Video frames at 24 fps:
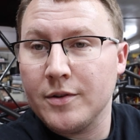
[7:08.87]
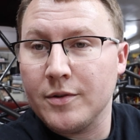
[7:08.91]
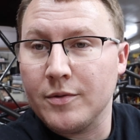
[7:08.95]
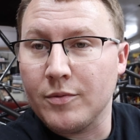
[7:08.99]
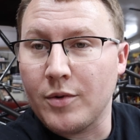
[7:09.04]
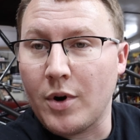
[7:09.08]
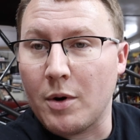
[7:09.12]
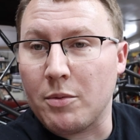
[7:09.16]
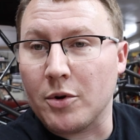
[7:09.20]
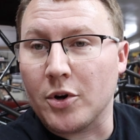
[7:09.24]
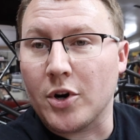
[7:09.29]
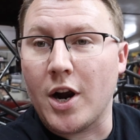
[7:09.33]

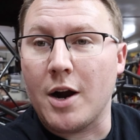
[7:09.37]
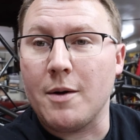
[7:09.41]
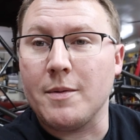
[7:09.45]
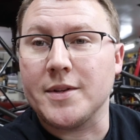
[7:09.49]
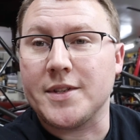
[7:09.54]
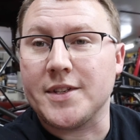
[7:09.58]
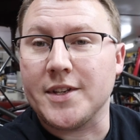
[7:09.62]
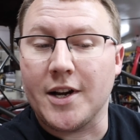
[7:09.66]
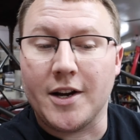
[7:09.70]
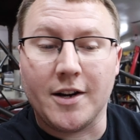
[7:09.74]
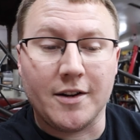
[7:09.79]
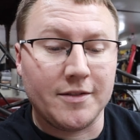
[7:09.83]
rubber
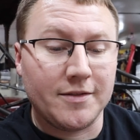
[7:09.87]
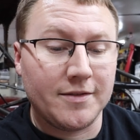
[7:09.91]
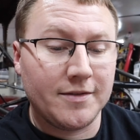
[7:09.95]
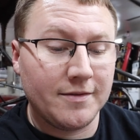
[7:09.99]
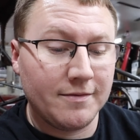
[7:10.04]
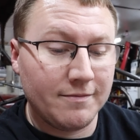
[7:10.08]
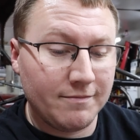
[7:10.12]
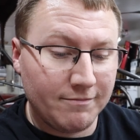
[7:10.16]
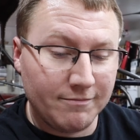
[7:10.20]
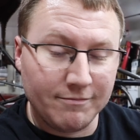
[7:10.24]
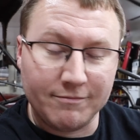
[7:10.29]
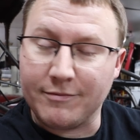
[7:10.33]
grommets off,
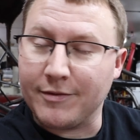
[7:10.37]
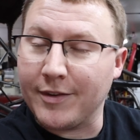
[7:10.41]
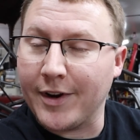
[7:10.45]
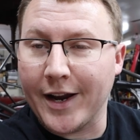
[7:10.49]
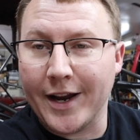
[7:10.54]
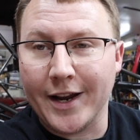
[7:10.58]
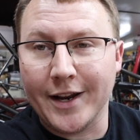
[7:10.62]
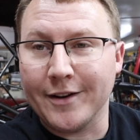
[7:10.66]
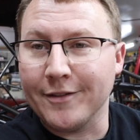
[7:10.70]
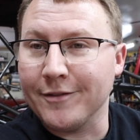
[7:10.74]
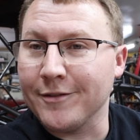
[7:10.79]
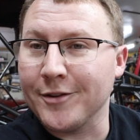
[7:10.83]

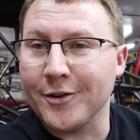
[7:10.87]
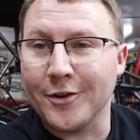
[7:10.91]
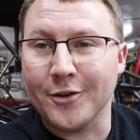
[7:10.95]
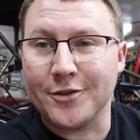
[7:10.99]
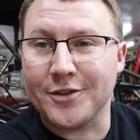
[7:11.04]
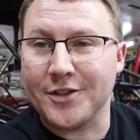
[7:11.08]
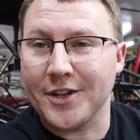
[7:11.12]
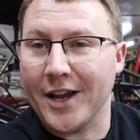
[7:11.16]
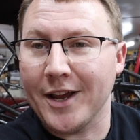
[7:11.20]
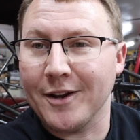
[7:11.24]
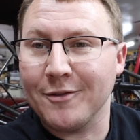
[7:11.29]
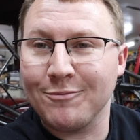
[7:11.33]
and you're
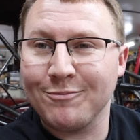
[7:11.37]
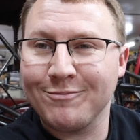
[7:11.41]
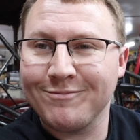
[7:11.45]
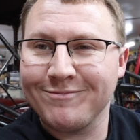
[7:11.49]
set.